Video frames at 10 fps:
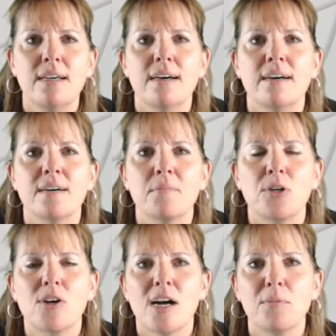
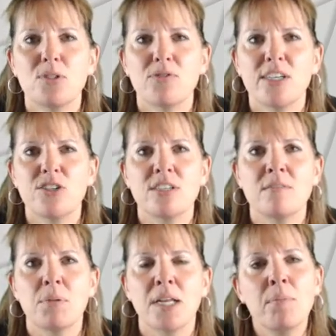or
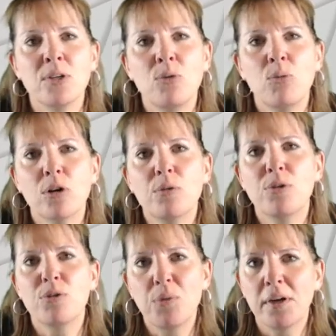observation, but I'm going to work
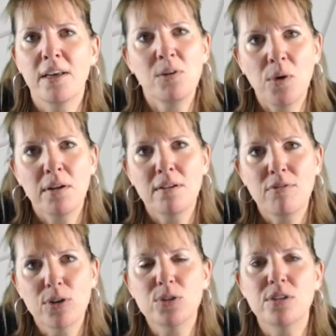with you one-on-one
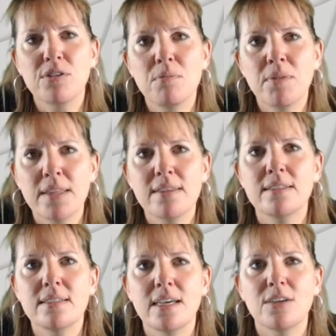if those are the
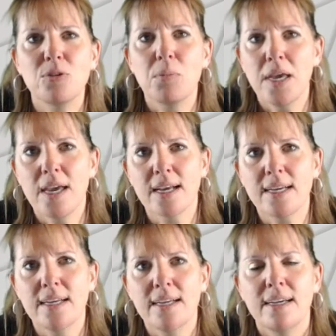methods that you
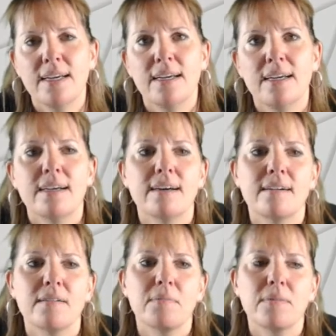pick.
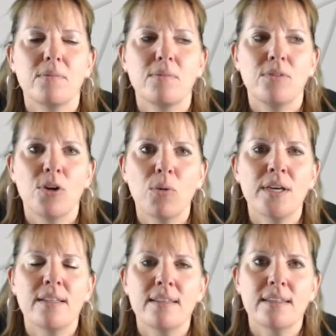
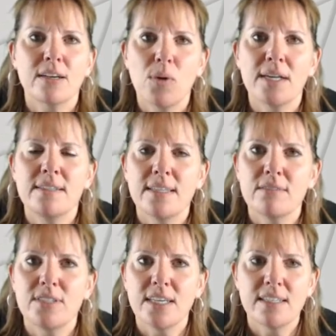Knowing that
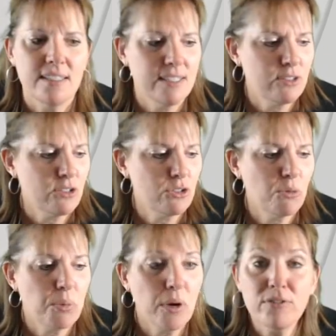quantitative data is
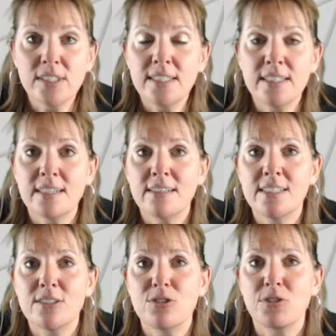so prevalent in our
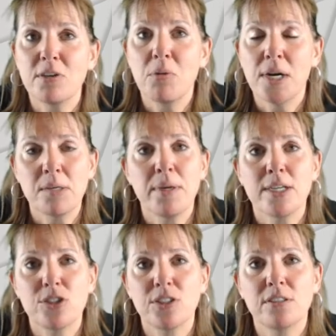industry, I want to make
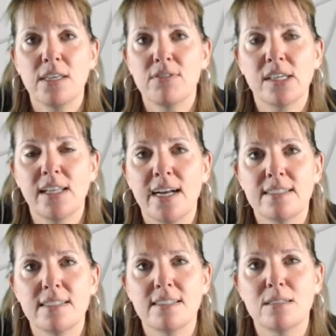sure you leave the
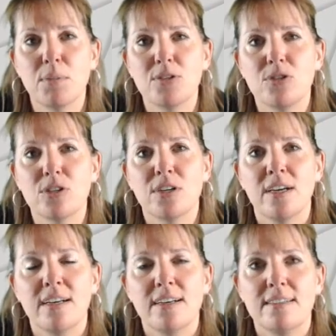class this semester
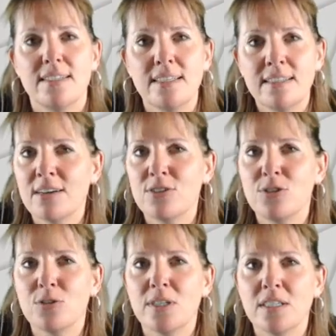seeing how to
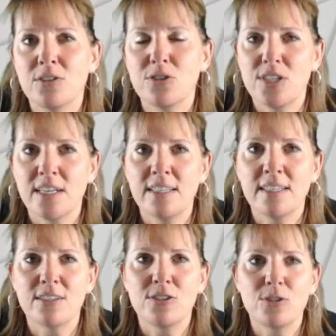do it, understanding
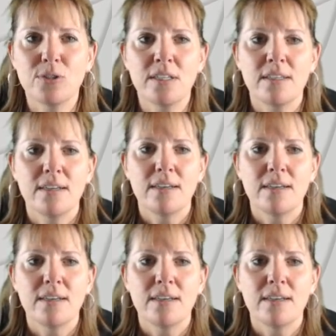how to do it,